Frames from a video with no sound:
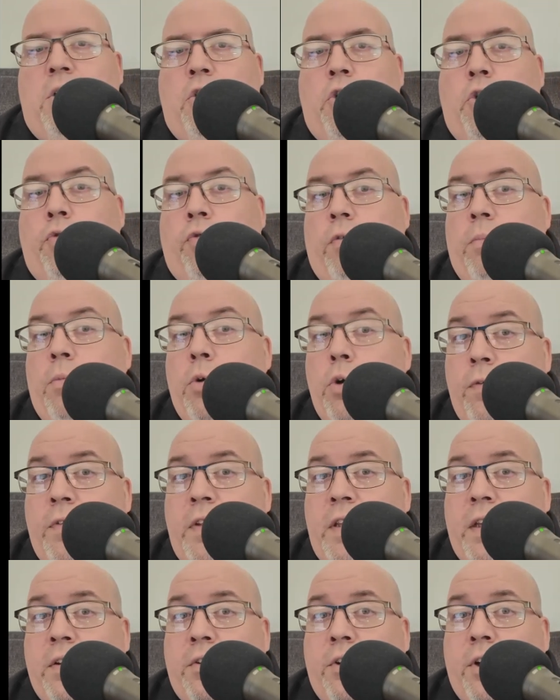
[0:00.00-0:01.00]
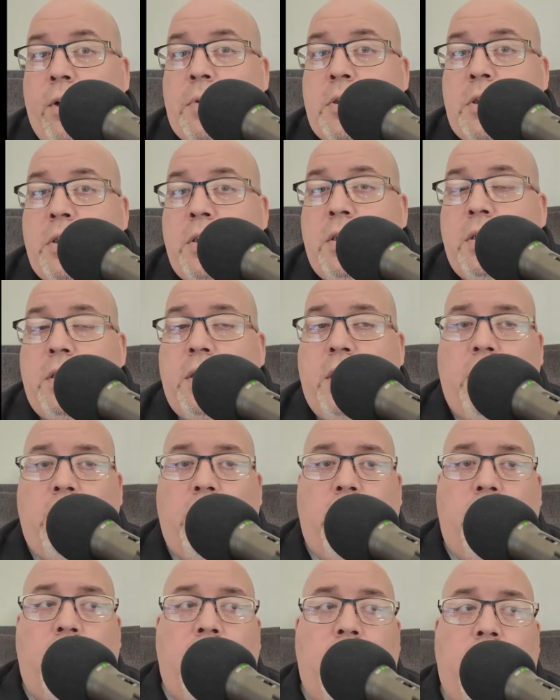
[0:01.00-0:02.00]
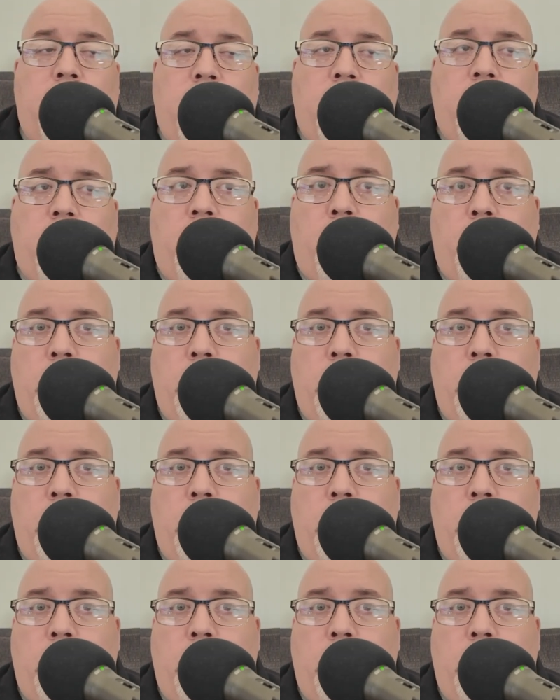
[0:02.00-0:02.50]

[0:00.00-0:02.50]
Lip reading: to remove the encryption. There